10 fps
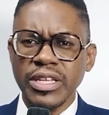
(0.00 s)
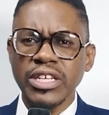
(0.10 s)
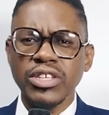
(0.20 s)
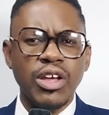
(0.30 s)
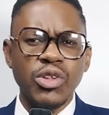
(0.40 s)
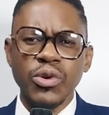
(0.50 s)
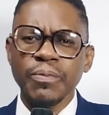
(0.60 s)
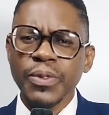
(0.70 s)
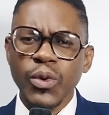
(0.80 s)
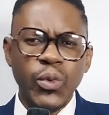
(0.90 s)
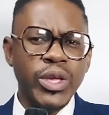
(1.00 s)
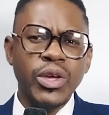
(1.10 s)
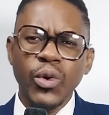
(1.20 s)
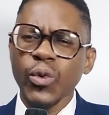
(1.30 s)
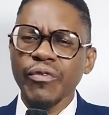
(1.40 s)
They tell you
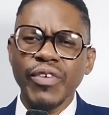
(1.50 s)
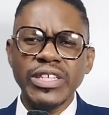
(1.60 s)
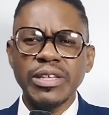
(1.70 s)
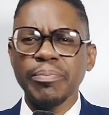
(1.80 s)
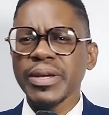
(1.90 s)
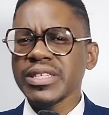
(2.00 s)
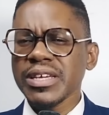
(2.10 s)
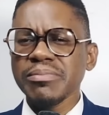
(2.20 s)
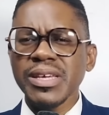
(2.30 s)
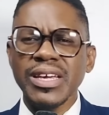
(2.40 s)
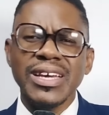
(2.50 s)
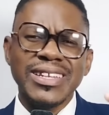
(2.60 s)
we face a pandemic,